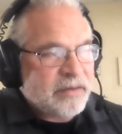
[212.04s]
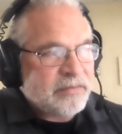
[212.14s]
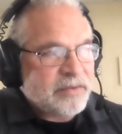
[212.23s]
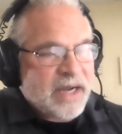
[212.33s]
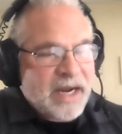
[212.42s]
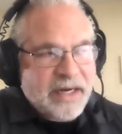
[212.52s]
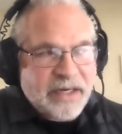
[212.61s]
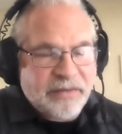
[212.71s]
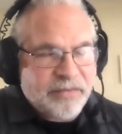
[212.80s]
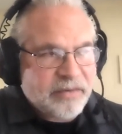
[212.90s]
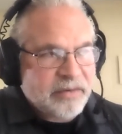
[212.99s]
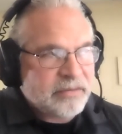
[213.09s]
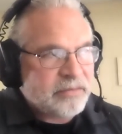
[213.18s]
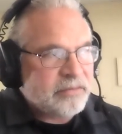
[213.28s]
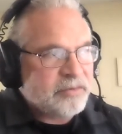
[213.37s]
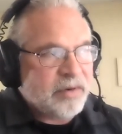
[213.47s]
dieting for
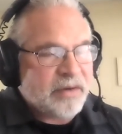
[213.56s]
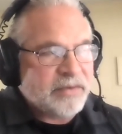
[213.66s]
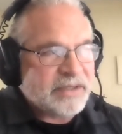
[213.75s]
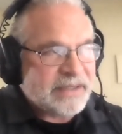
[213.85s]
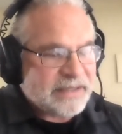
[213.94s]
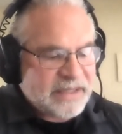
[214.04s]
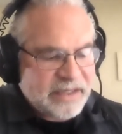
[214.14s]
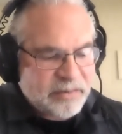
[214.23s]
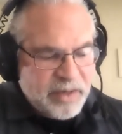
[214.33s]
12 to 16